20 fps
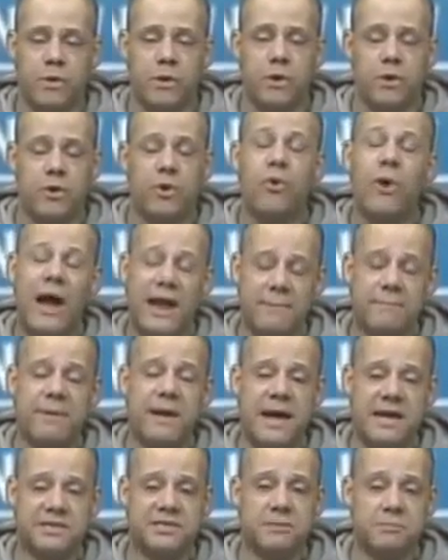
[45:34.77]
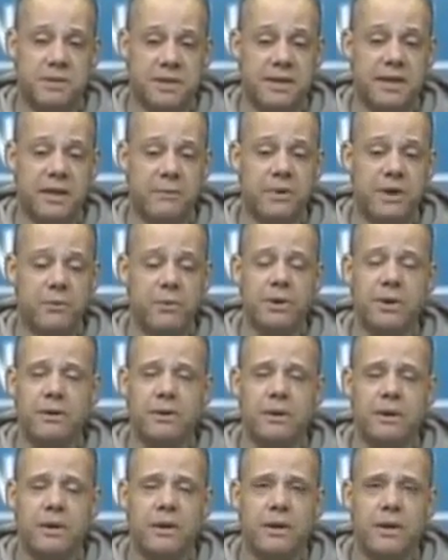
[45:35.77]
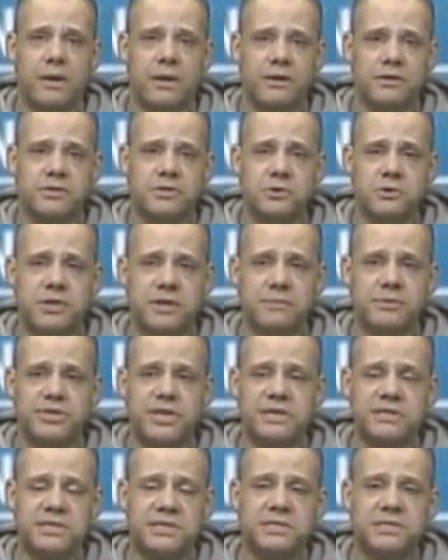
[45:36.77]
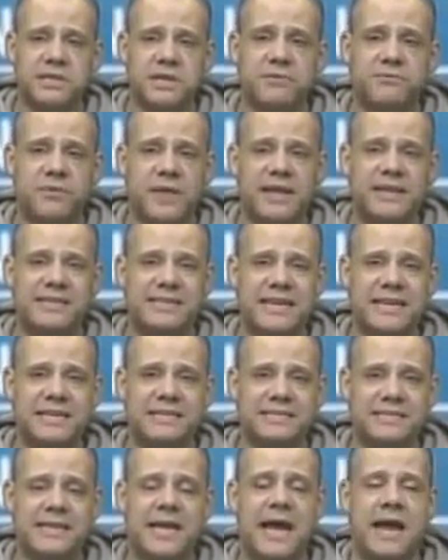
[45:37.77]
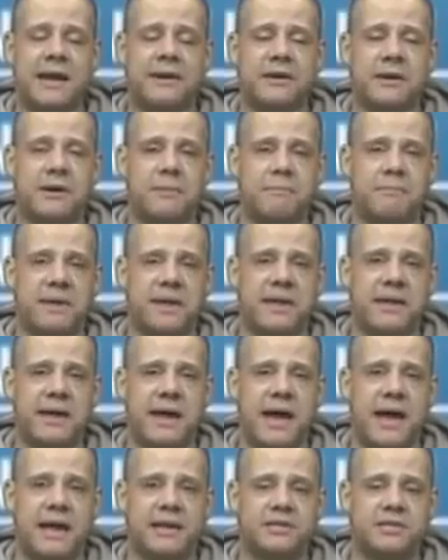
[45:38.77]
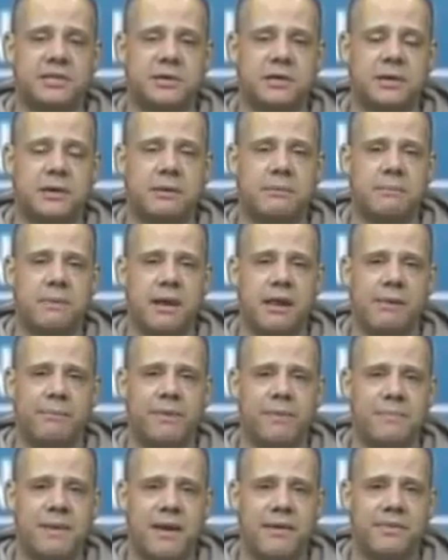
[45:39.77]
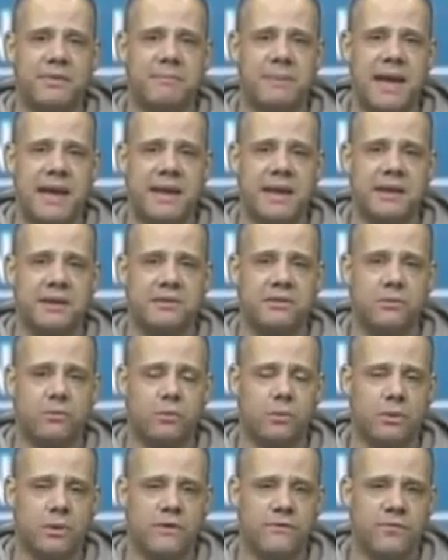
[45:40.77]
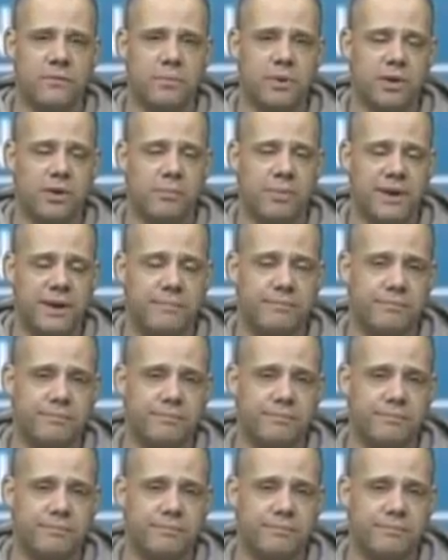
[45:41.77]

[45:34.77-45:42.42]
Quite possibly. It would do them justice if they did sign a big guy to help them out in the back end of the bullpen.